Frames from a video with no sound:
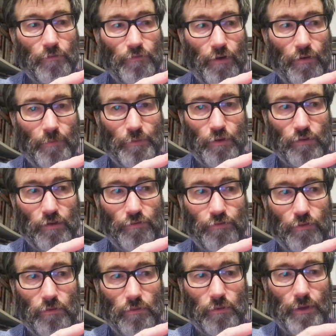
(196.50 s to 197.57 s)
very
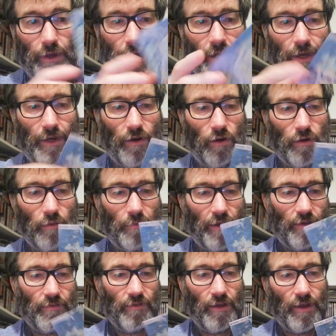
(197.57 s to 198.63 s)
beautiful. And on the
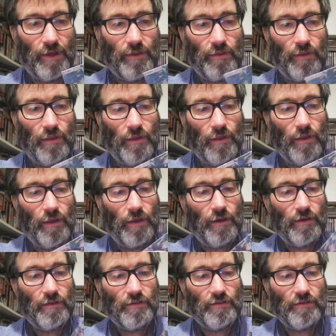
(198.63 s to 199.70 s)
back side,
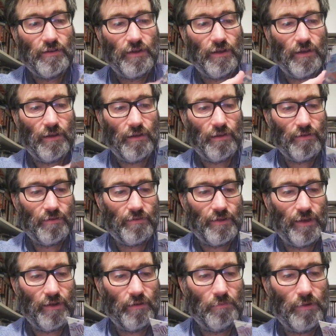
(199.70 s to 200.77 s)
she
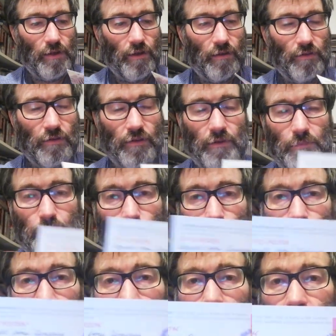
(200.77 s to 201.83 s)
sent me the
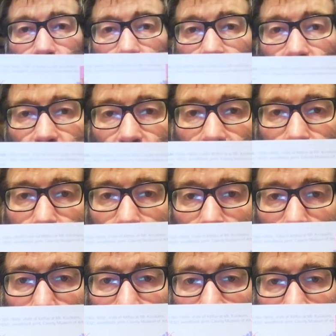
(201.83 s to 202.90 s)
post-crossing stamp
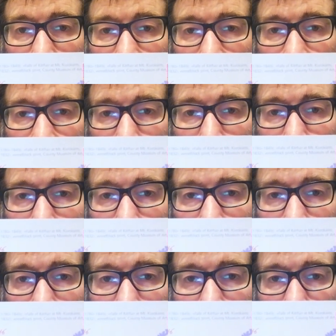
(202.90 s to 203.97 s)
from Germany.
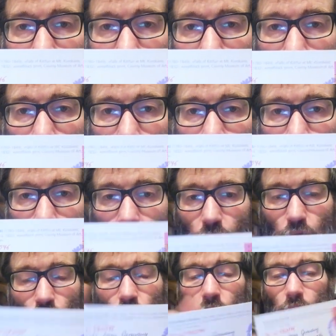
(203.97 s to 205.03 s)
Very cool.
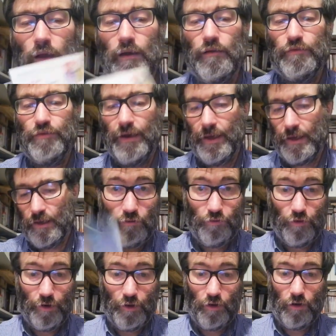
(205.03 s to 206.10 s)
So thank
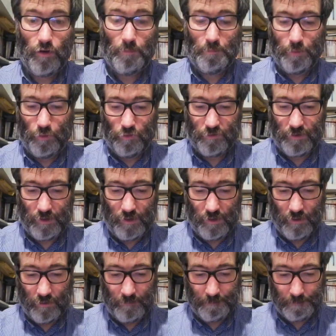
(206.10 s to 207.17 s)
for your
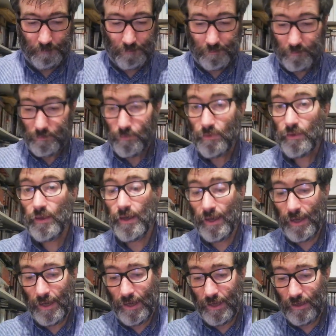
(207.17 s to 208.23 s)
postcard.
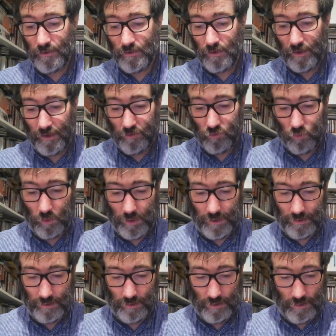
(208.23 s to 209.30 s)
And the last
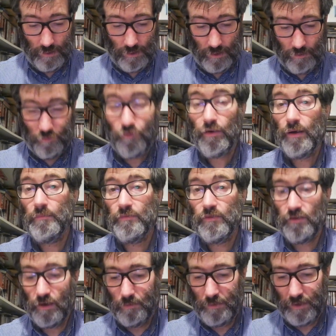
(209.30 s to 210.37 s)
one from
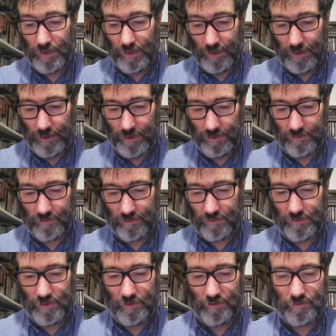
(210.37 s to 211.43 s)
Germany, it's
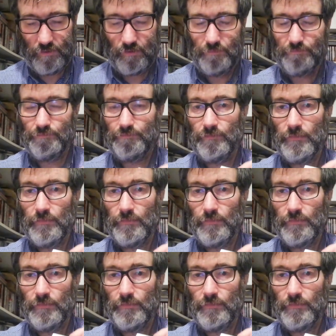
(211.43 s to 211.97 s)
this